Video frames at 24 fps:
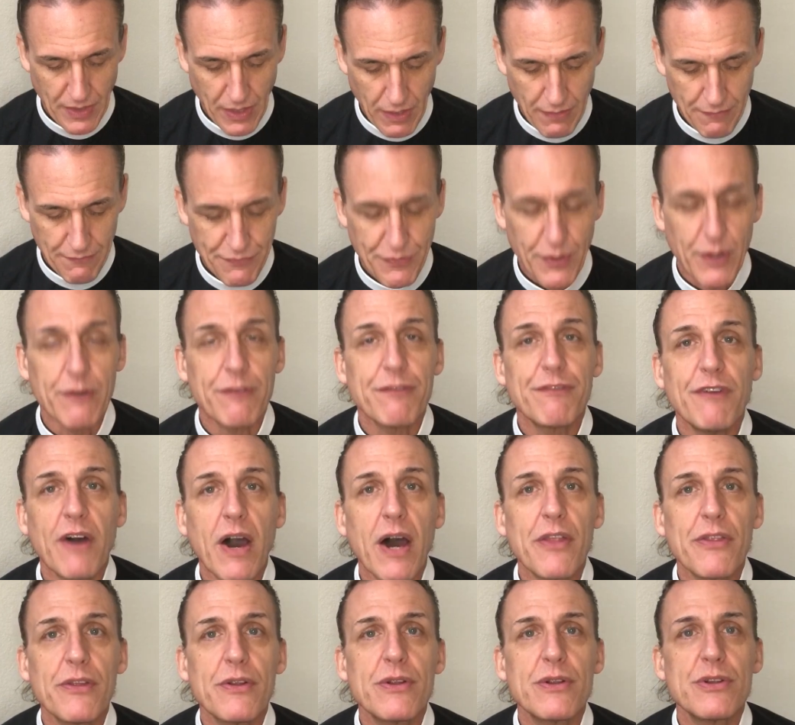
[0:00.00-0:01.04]
of their
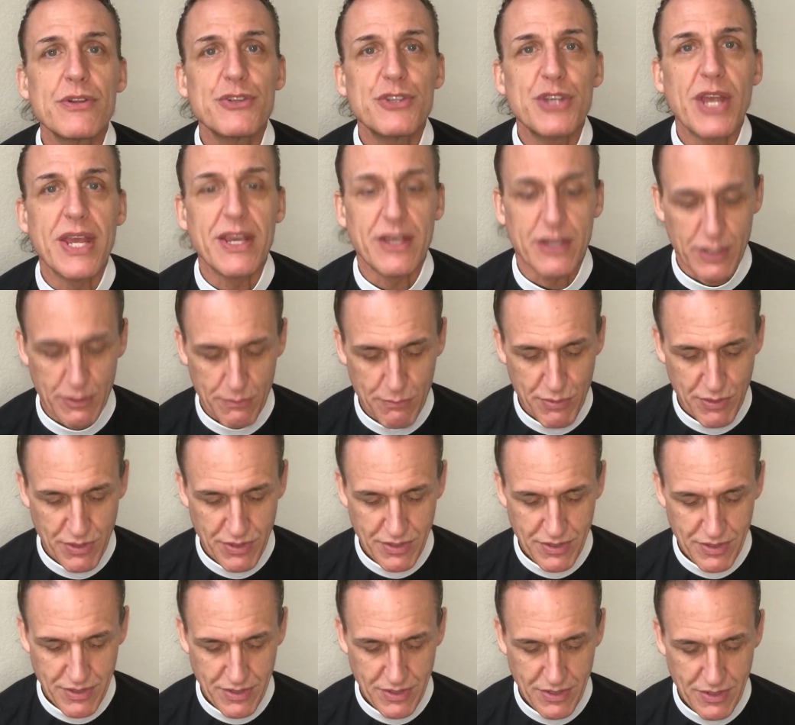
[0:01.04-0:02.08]
father Jacob
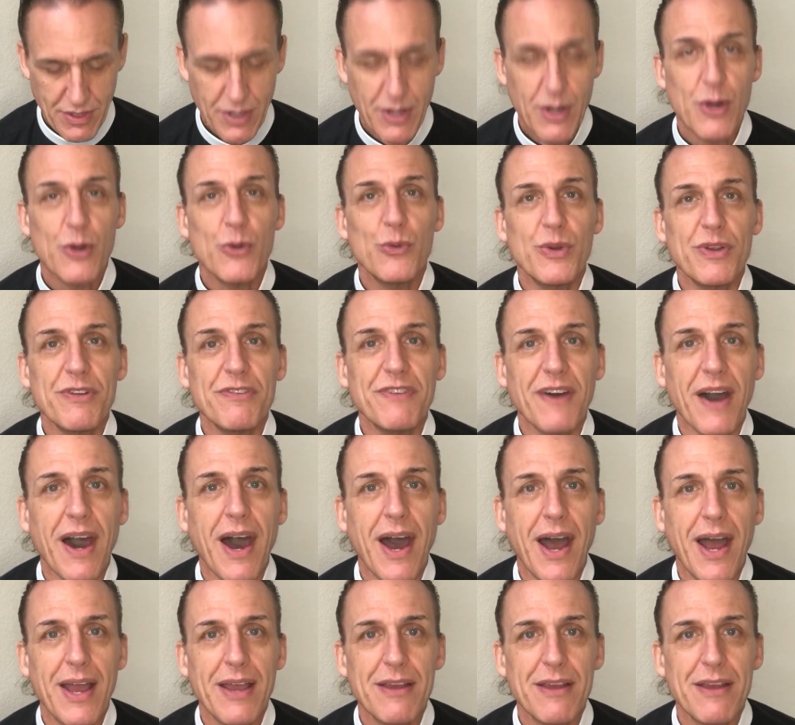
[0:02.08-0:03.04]
revived.